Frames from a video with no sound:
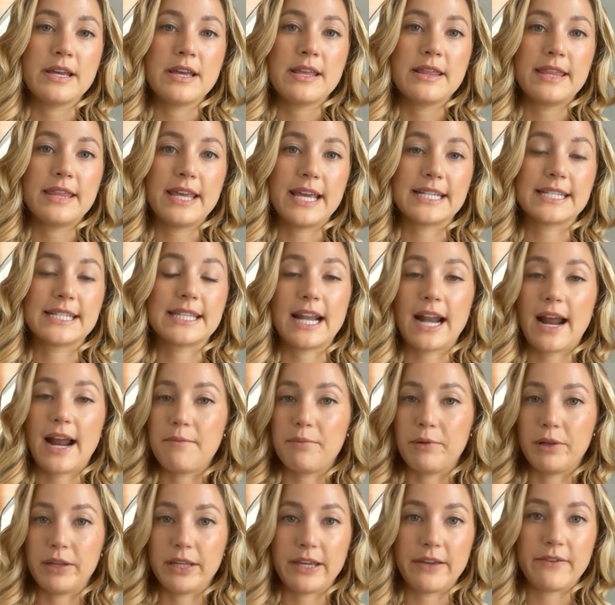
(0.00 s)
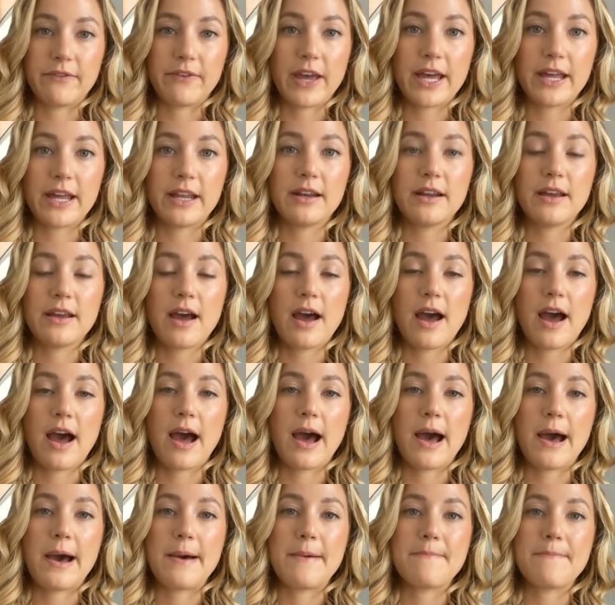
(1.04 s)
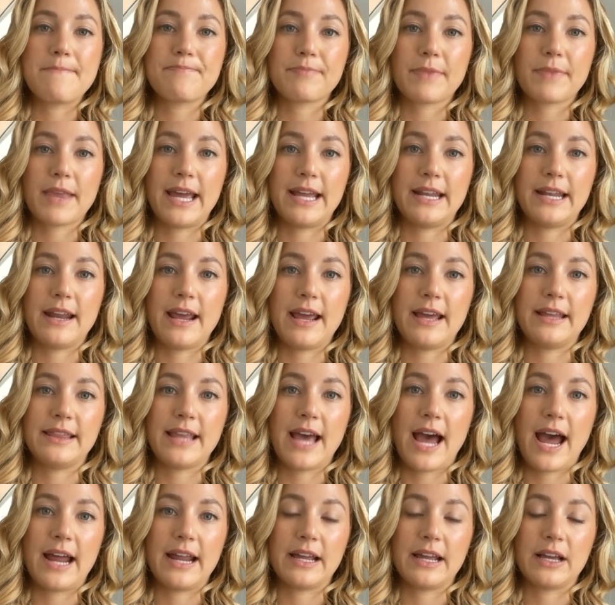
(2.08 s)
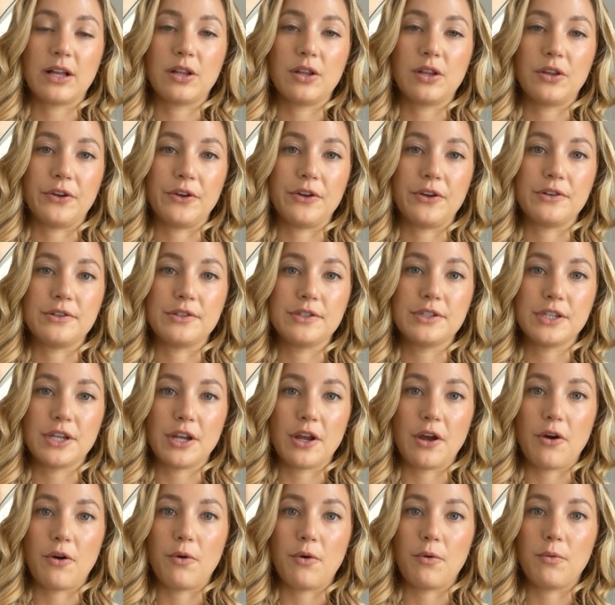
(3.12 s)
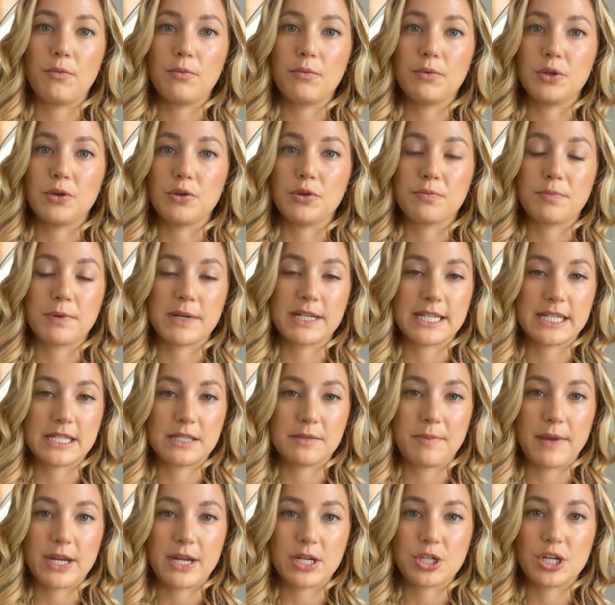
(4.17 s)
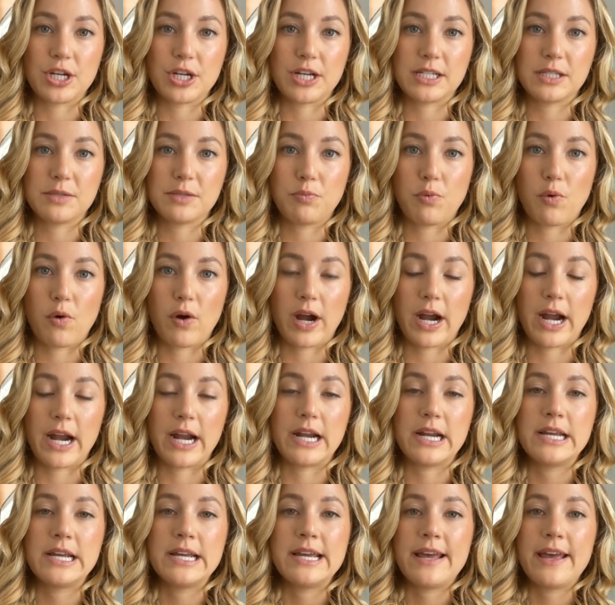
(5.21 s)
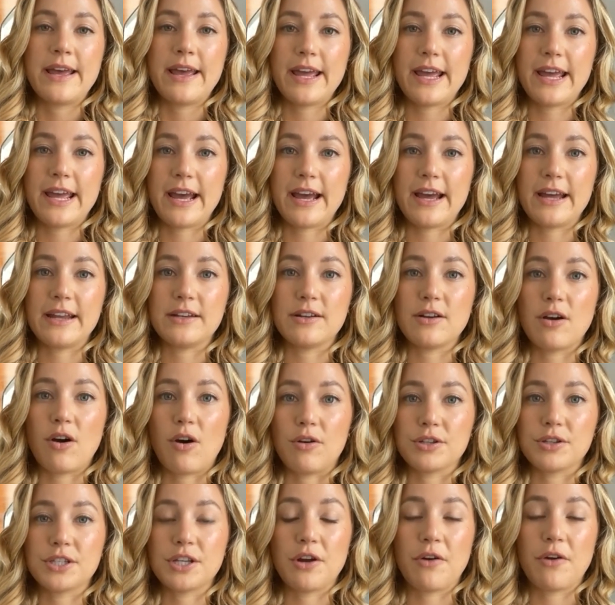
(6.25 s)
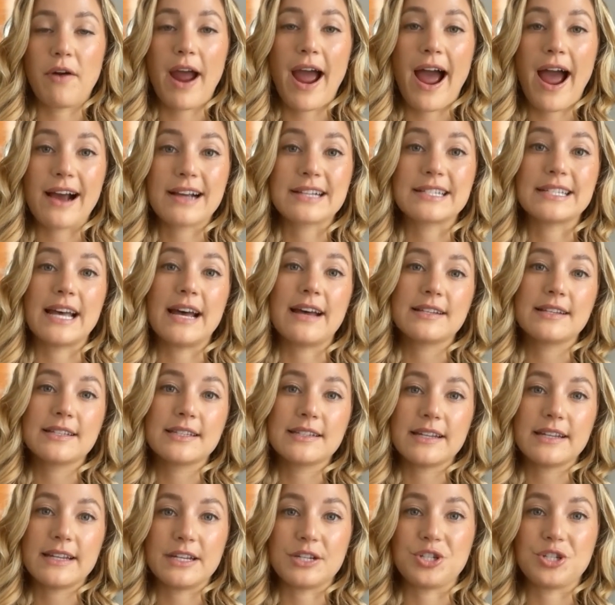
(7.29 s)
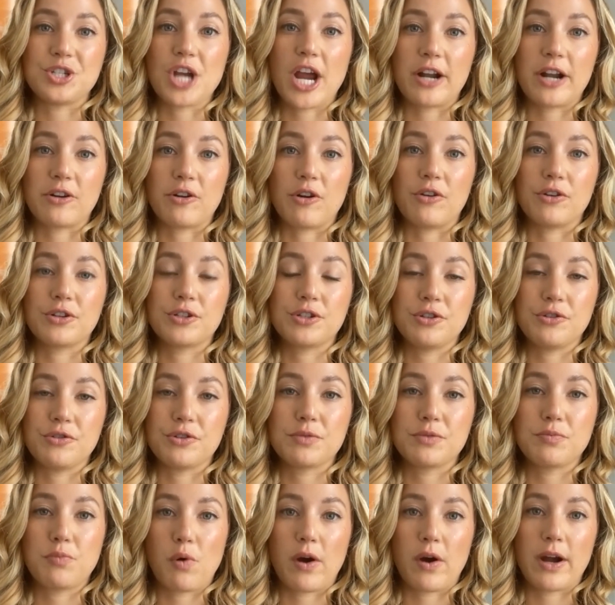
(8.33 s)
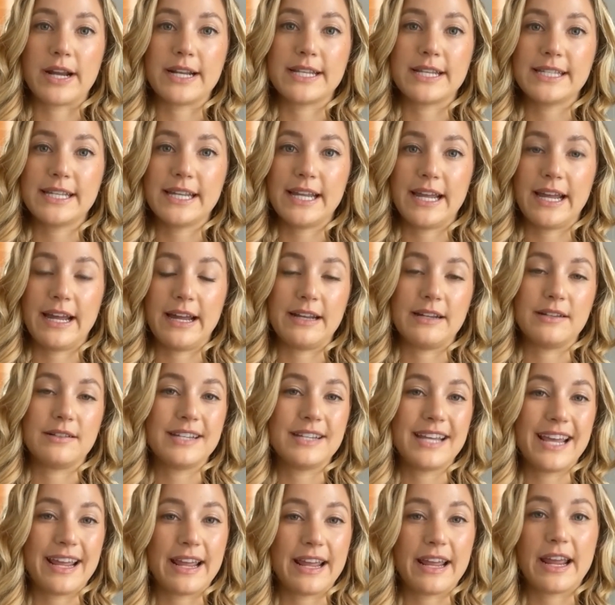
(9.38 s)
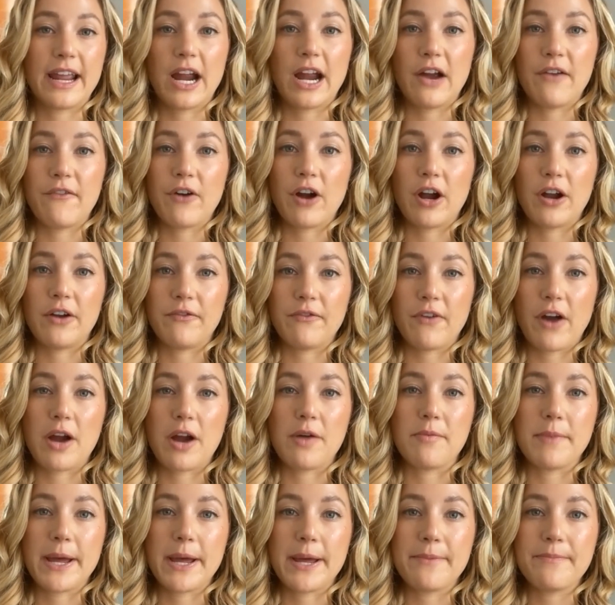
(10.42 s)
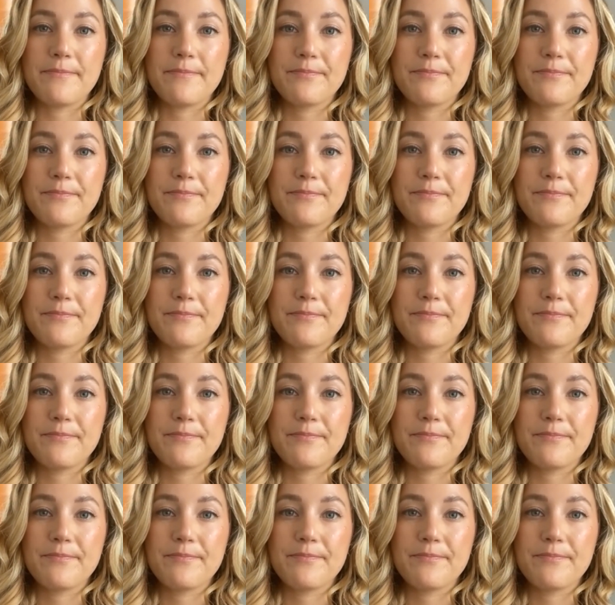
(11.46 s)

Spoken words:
things that I believe in. And that includes, you know, youth participation in sport and also access in general to sports and taking care of our environment.